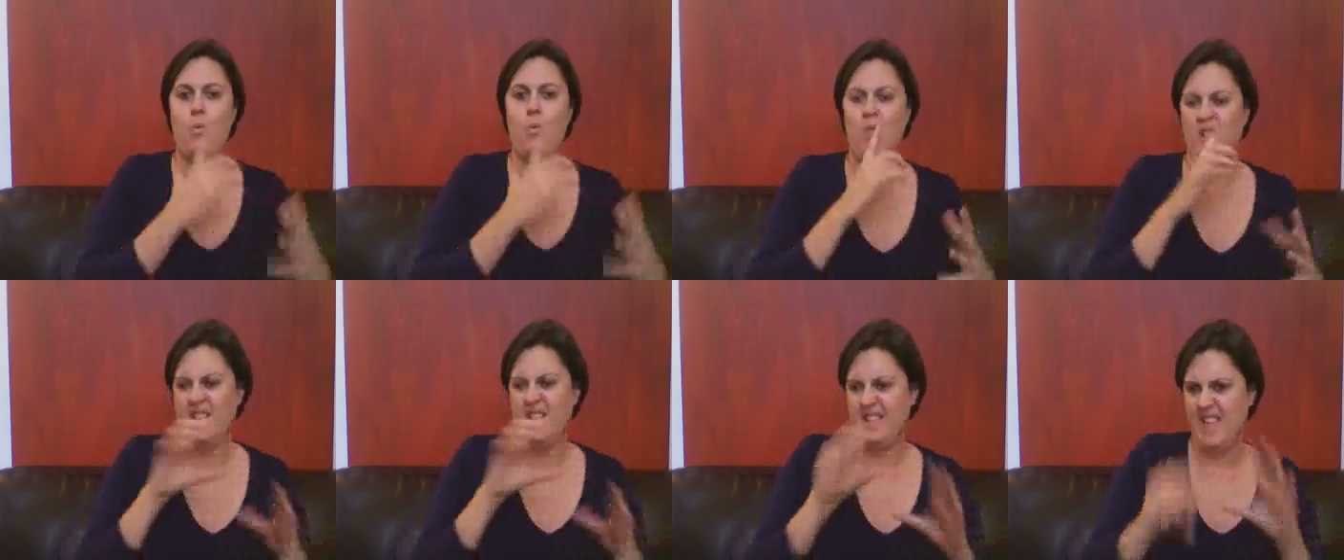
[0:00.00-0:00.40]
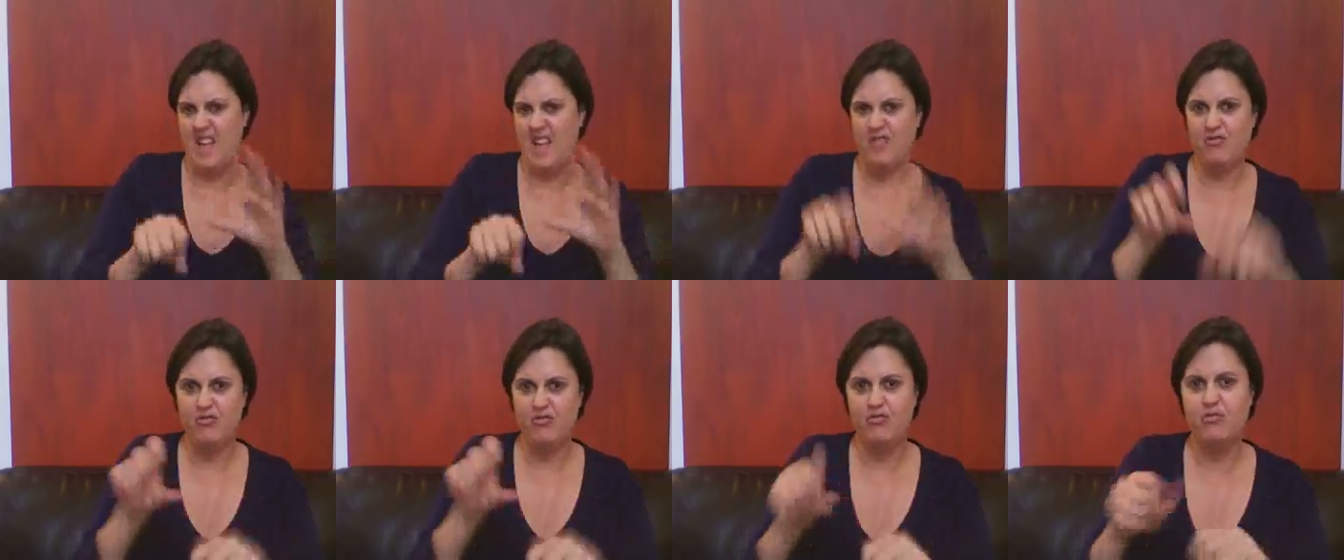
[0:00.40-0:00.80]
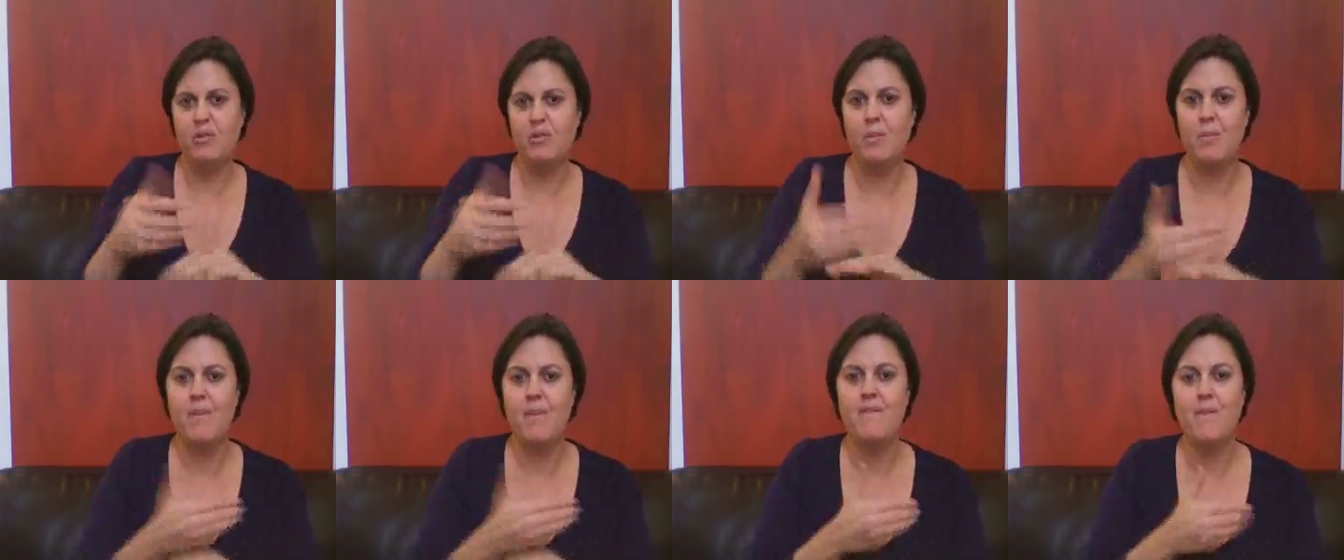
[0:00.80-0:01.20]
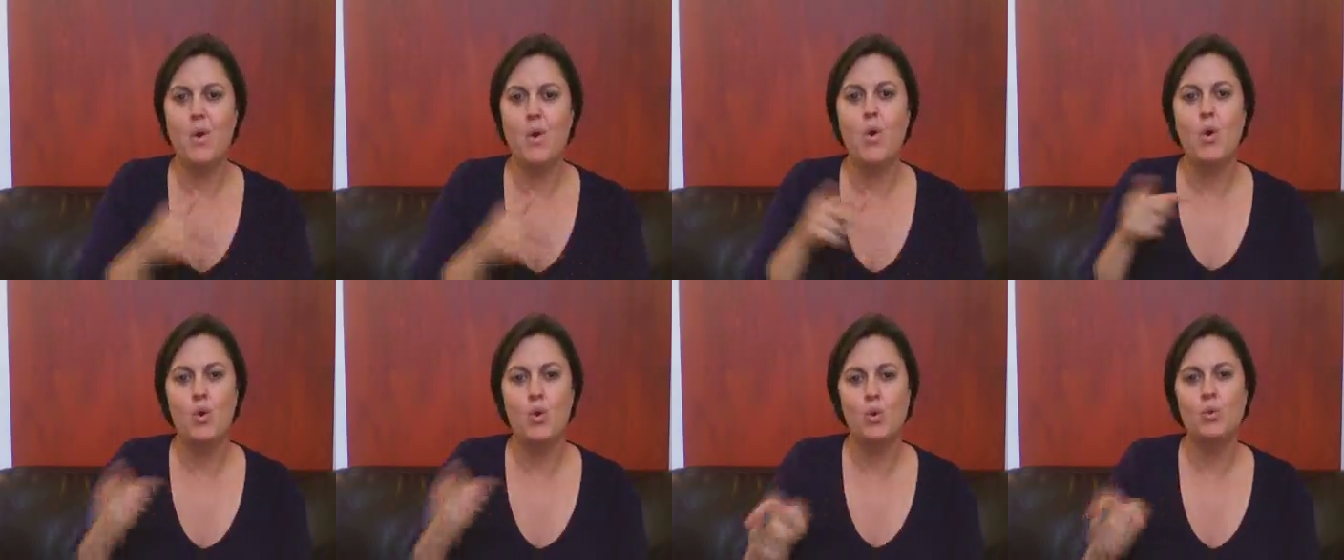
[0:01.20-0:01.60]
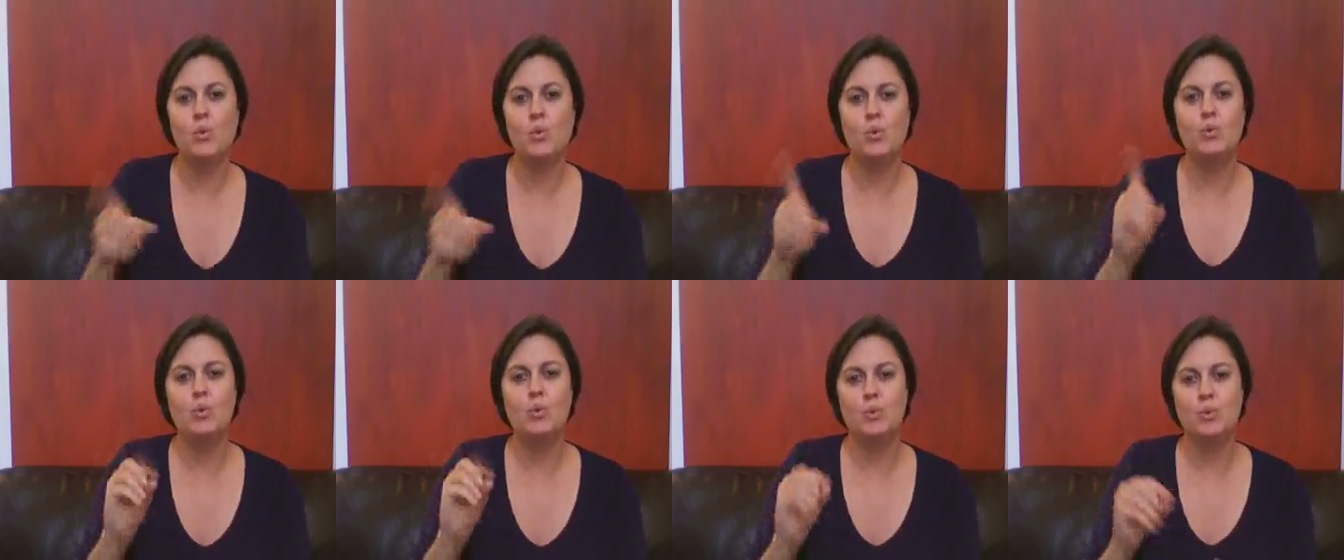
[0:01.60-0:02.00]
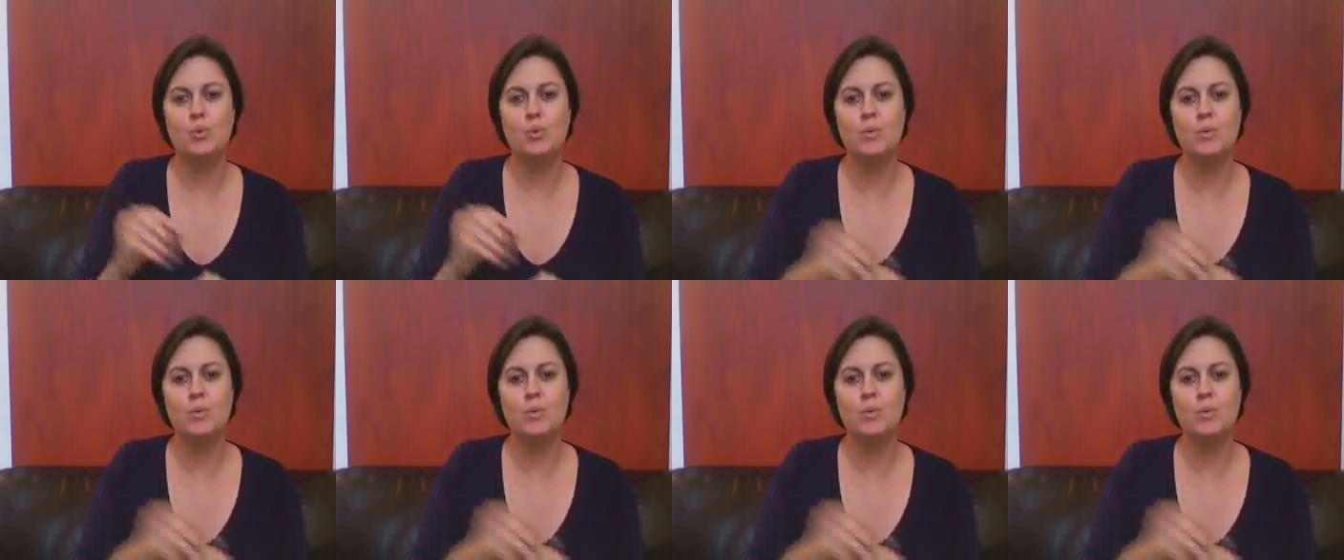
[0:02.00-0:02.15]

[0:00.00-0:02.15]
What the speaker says: And they'll ask great questions, right?